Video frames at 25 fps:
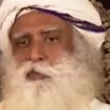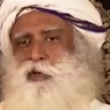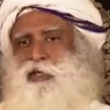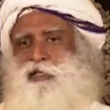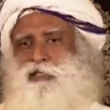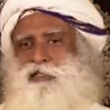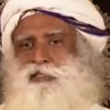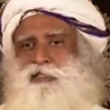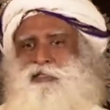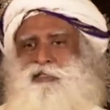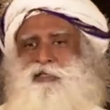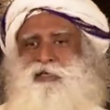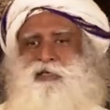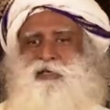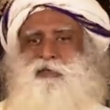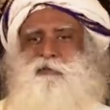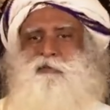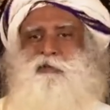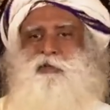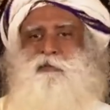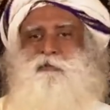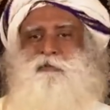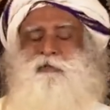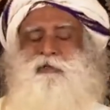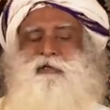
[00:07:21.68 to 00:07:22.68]
the West,
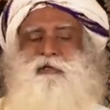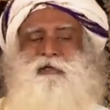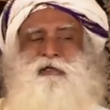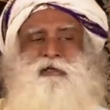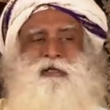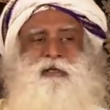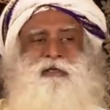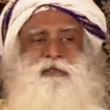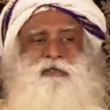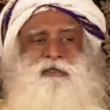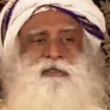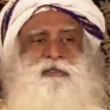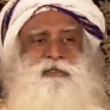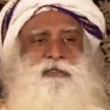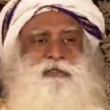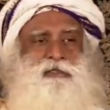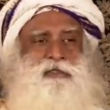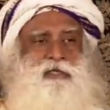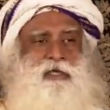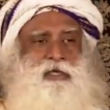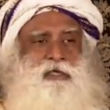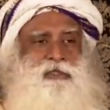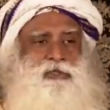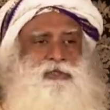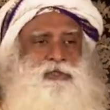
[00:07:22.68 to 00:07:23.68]
people created this
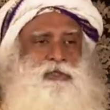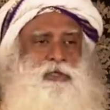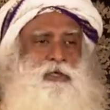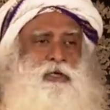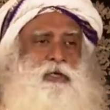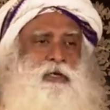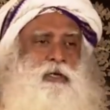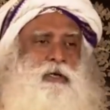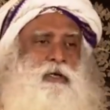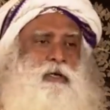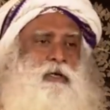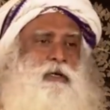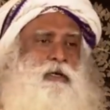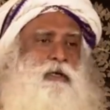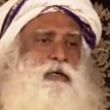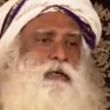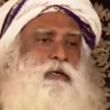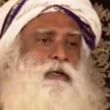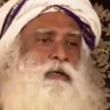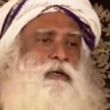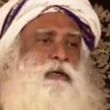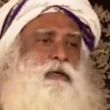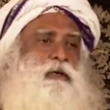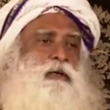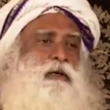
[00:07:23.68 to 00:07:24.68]
culture,
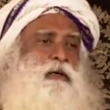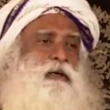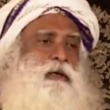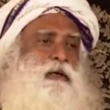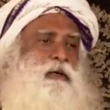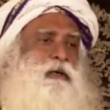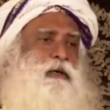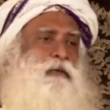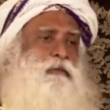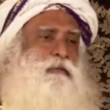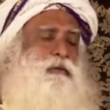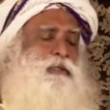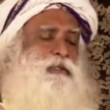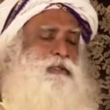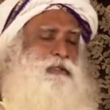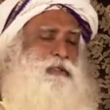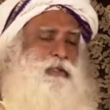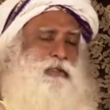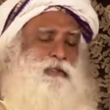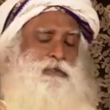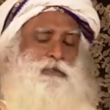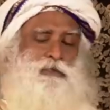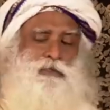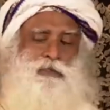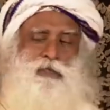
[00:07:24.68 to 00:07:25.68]

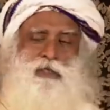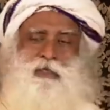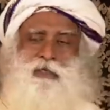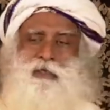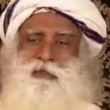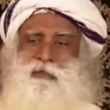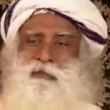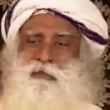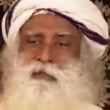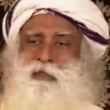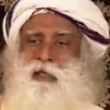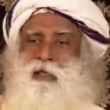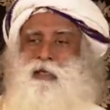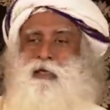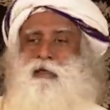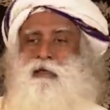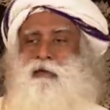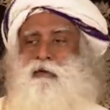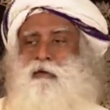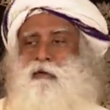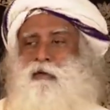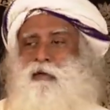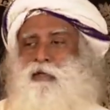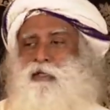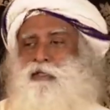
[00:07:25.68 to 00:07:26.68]

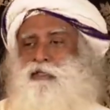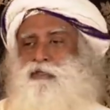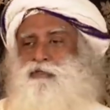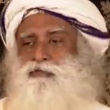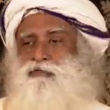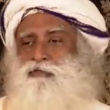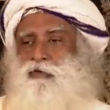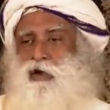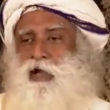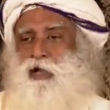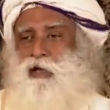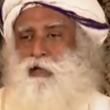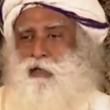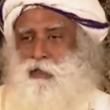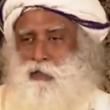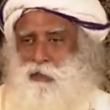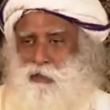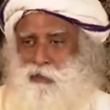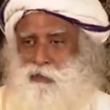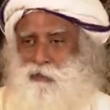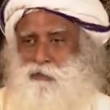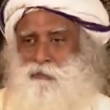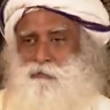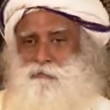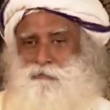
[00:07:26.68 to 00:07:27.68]
thank God it's
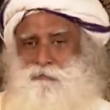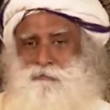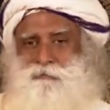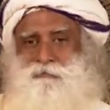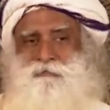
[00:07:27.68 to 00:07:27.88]
Friday.